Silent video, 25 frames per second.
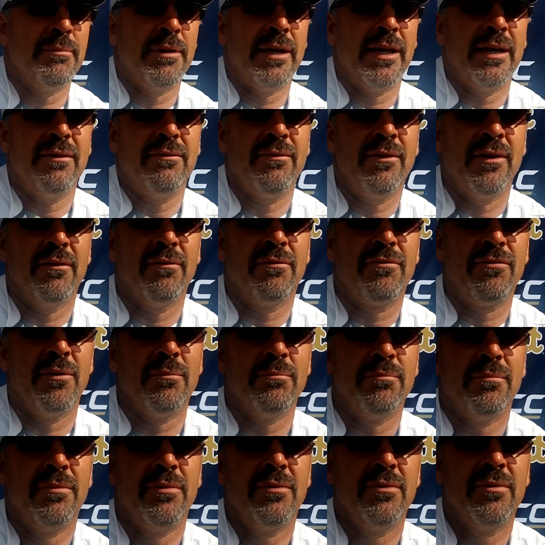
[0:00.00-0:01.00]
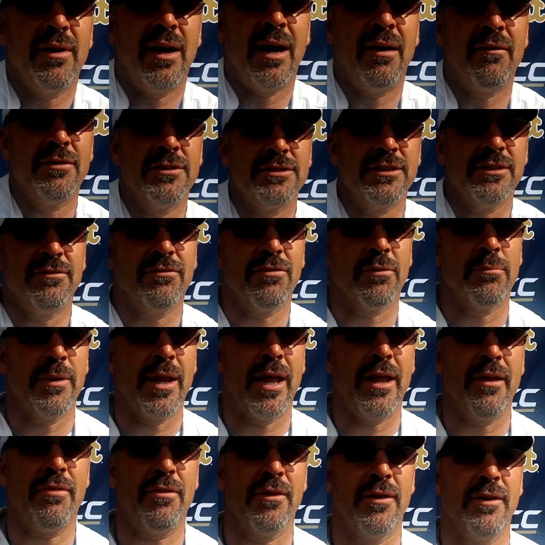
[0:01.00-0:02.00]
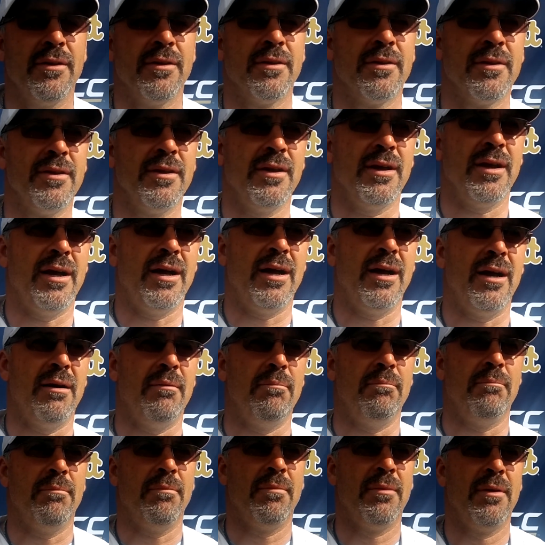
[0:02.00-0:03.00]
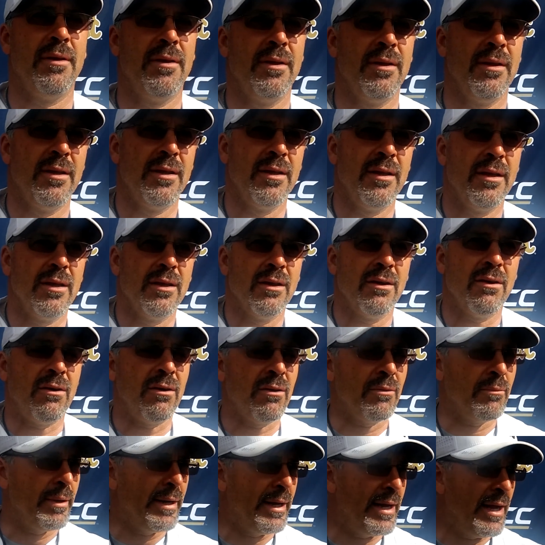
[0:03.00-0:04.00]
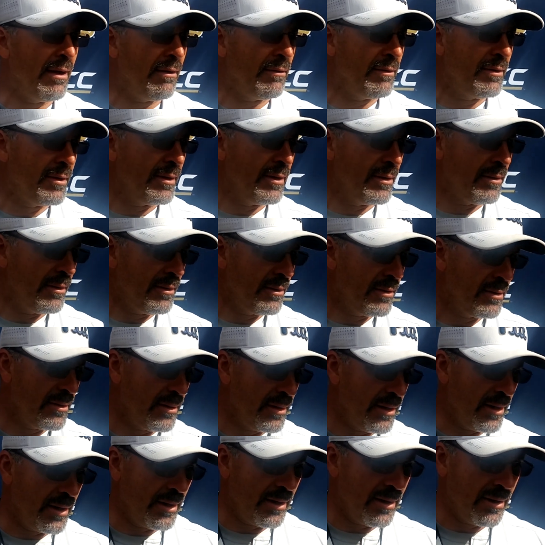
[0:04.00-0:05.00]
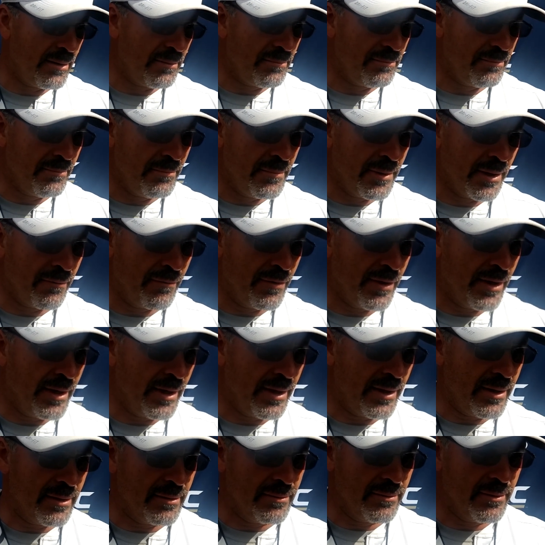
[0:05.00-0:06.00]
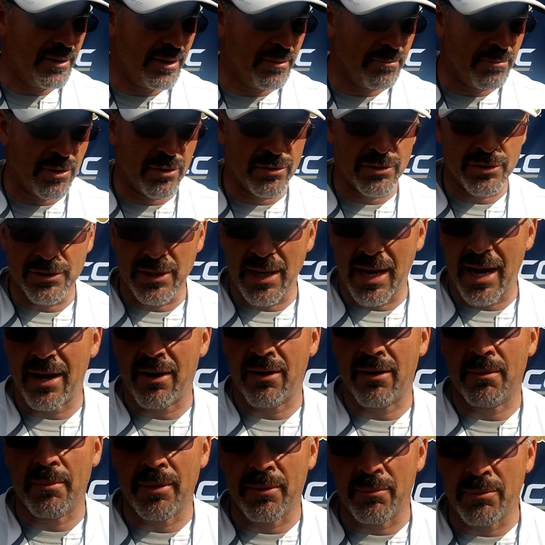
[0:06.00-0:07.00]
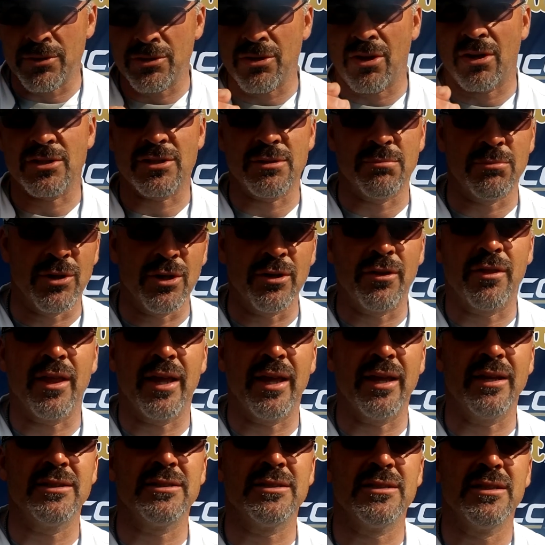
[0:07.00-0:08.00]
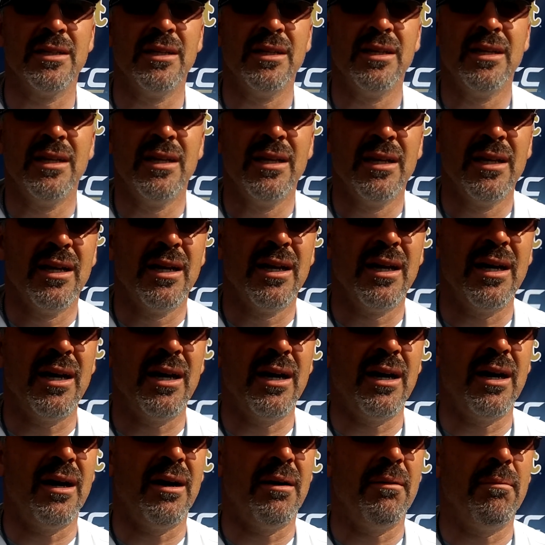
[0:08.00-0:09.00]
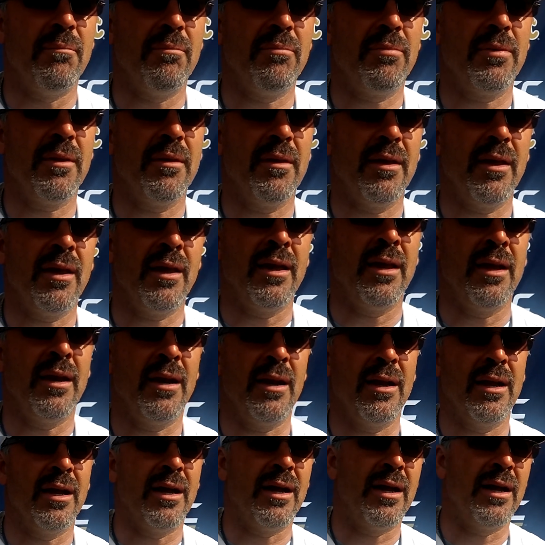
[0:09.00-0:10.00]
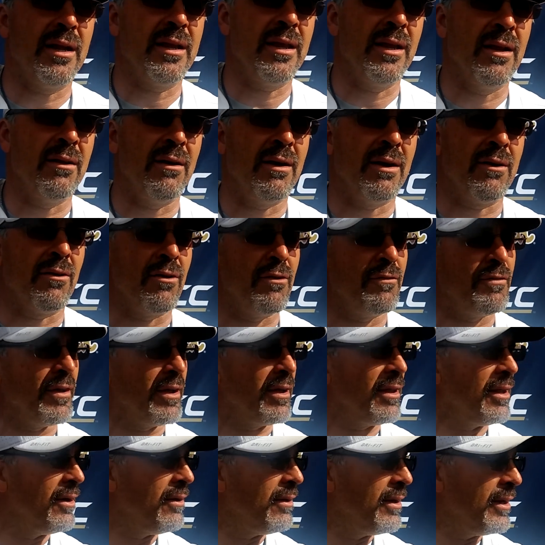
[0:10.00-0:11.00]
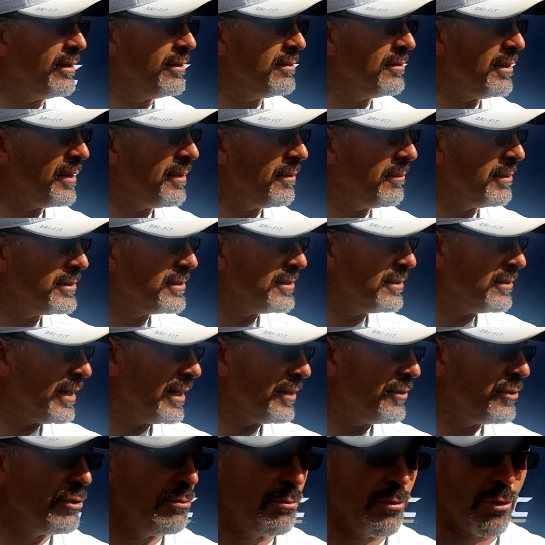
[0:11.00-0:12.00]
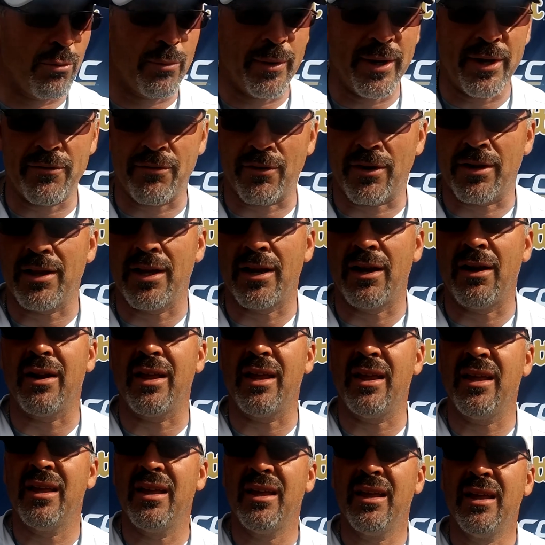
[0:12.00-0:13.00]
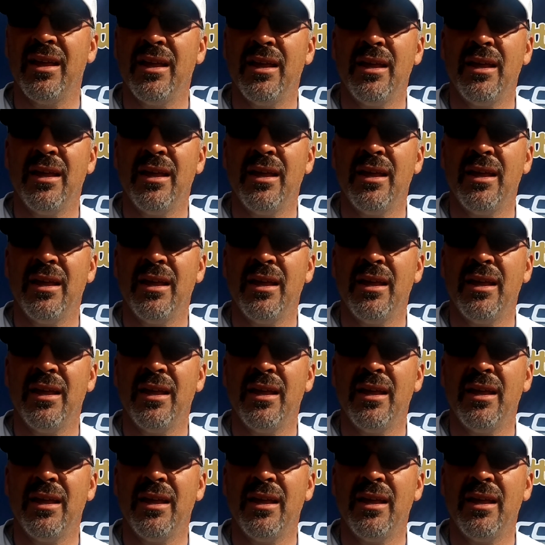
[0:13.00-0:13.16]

I mean, from Nathan, all the way down to McVitie and Bo Schneider. I mean, we saw some good things. I don't know if the clarity, I think we still got 2 more weeks for clarity.